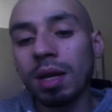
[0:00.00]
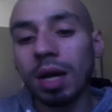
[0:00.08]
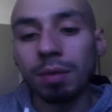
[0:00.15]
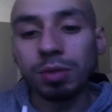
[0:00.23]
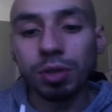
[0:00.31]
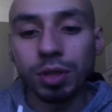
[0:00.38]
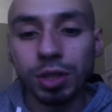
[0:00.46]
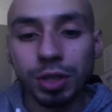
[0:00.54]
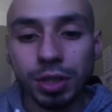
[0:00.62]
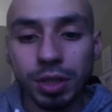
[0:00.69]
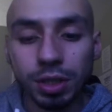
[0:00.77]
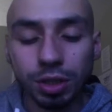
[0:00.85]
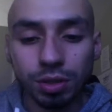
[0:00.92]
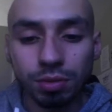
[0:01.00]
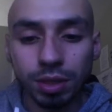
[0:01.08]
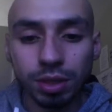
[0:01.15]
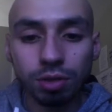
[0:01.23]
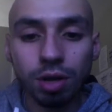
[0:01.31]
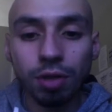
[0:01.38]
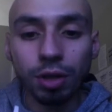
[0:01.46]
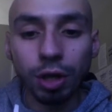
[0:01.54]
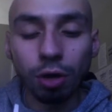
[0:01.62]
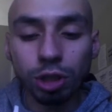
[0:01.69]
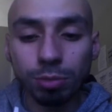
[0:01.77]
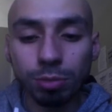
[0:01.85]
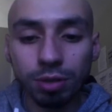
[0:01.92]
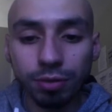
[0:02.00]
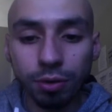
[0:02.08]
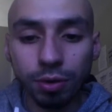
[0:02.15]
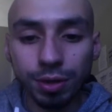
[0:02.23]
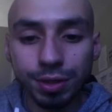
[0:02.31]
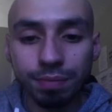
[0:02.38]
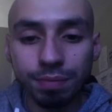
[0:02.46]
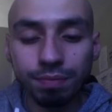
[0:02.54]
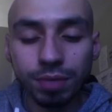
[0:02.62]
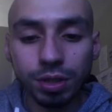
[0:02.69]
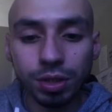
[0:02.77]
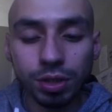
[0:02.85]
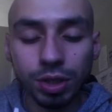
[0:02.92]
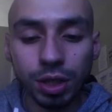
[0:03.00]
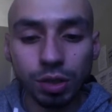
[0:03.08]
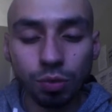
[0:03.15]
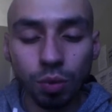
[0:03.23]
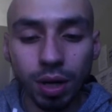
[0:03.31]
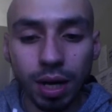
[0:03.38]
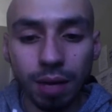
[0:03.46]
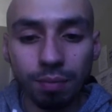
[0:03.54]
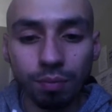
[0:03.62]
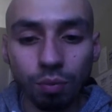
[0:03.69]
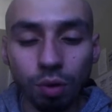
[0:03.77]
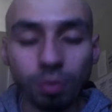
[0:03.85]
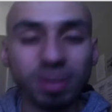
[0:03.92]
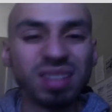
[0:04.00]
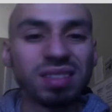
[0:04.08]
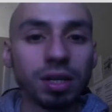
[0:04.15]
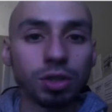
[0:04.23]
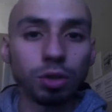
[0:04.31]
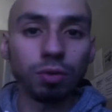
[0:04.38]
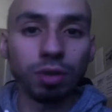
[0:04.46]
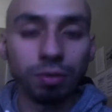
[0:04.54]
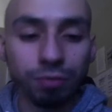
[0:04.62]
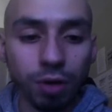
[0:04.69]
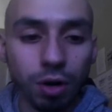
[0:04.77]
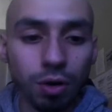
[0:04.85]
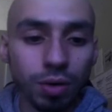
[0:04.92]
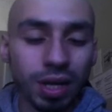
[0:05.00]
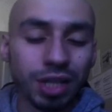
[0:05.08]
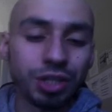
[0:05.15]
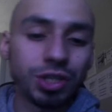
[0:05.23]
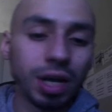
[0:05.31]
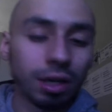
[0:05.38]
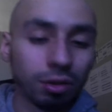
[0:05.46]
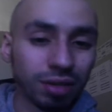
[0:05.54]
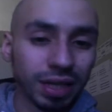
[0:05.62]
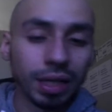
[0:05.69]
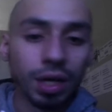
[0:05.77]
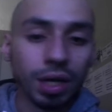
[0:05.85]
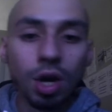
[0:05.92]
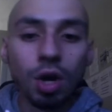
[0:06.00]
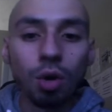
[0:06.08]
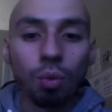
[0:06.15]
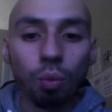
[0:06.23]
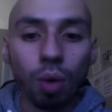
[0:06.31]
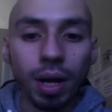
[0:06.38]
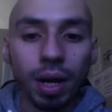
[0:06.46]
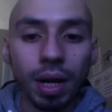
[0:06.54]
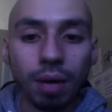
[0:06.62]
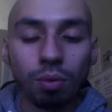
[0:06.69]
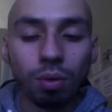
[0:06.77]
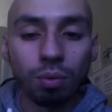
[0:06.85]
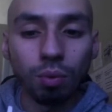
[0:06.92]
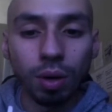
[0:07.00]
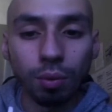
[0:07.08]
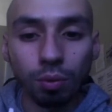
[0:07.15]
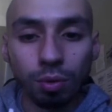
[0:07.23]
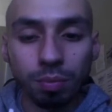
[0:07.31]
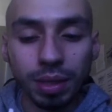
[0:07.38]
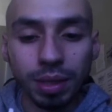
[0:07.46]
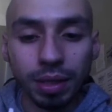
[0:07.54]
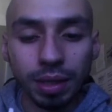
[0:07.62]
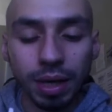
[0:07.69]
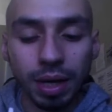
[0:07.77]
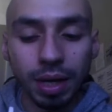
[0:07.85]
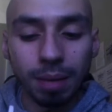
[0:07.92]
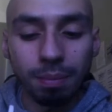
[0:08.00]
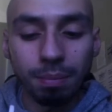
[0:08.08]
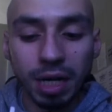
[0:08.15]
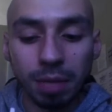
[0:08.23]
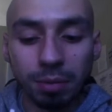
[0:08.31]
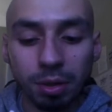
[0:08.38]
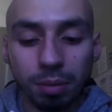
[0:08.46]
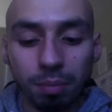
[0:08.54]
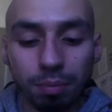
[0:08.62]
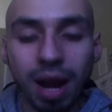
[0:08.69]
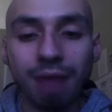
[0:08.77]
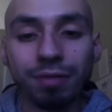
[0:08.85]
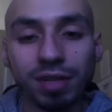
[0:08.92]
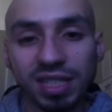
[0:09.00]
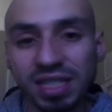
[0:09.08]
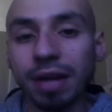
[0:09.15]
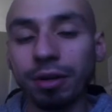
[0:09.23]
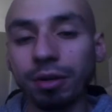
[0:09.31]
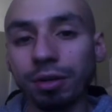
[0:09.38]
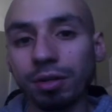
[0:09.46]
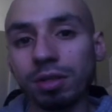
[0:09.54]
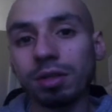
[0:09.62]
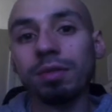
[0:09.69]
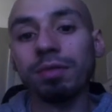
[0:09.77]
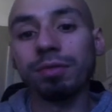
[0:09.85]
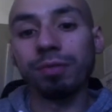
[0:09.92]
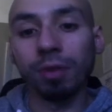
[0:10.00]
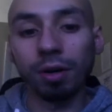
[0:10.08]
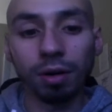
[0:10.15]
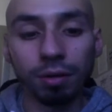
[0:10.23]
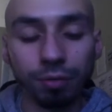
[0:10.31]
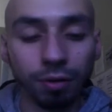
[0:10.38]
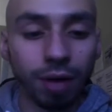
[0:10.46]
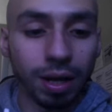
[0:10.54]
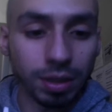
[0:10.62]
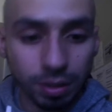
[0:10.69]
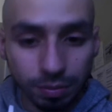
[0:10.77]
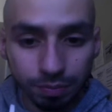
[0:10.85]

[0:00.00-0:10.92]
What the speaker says: So these are all negotiable, of course. This is just what we discussed over the phone, and generally what would be minimum profit standards for us.